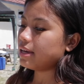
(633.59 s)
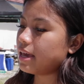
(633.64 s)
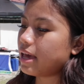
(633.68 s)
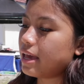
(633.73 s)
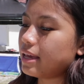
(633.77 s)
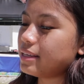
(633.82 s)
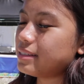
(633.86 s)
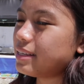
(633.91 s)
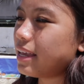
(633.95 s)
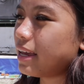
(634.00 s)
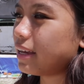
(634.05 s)

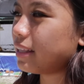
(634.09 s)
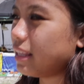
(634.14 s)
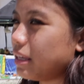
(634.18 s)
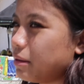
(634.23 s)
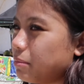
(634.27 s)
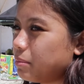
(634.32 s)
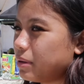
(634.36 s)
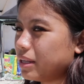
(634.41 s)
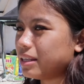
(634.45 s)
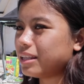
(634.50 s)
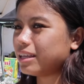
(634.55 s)
Yeah,
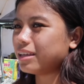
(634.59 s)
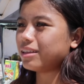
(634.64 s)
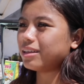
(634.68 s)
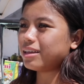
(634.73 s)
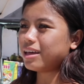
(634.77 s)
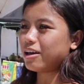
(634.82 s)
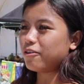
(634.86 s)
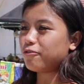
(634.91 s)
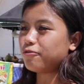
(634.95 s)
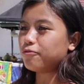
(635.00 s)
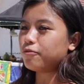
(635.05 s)
exactly. But
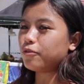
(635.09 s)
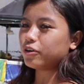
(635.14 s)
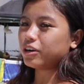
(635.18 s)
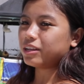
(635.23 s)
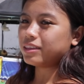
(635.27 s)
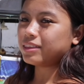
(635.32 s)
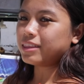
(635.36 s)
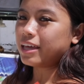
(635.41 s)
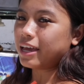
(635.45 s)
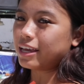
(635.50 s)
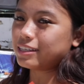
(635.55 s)
for
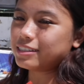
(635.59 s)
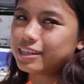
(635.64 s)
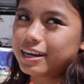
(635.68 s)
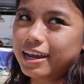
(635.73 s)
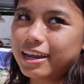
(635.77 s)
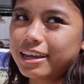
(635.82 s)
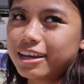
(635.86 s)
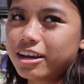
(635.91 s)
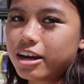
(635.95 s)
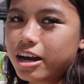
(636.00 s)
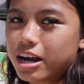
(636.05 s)
the taste that
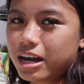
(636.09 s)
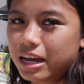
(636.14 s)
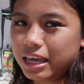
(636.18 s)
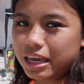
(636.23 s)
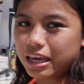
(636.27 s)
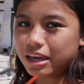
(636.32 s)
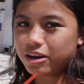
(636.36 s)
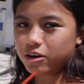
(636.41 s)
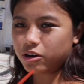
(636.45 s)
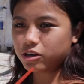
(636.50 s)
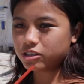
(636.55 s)
I got
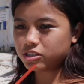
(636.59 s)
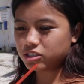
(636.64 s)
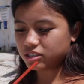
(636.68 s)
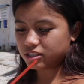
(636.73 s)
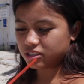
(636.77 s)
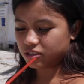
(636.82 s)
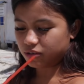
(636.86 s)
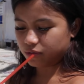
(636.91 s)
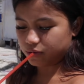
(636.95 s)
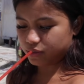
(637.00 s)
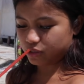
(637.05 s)
here,
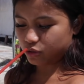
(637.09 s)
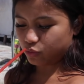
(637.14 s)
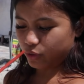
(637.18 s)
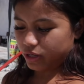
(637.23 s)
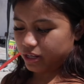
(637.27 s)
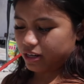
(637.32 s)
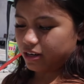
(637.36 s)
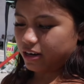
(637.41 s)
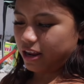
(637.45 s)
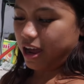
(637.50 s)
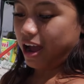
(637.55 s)
so
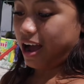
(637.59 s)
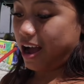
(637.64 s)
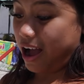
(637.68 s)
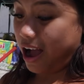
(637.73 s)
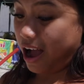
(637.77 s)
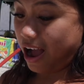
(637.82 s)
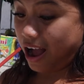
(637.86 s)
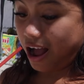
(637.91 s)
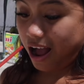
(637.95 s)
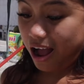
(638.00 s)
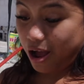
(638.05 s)
sweet, and I,
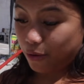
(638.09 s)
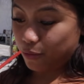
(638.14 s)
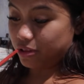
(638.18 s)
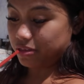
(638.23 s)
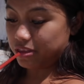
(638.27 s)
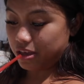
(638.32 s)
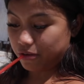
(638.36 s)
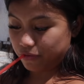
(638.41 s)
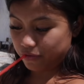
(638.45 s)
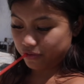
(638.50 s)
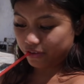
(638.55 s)
I
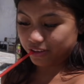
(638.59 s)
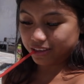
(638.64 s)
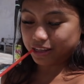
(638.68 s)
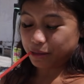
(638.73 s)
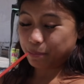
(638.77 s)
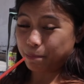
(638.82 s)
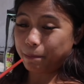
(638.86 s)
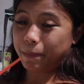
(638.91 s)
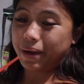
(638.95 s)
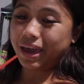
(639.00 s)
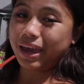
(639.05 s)
will
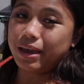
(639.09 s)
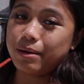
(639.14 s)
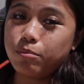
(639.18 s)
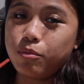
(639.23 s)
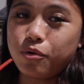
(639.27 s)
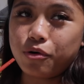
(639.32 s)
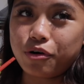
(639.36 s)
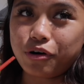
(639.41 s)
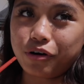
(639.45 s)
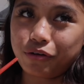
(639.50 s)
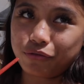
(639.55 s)
definitely pay
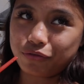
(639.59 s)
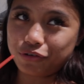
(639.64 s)
more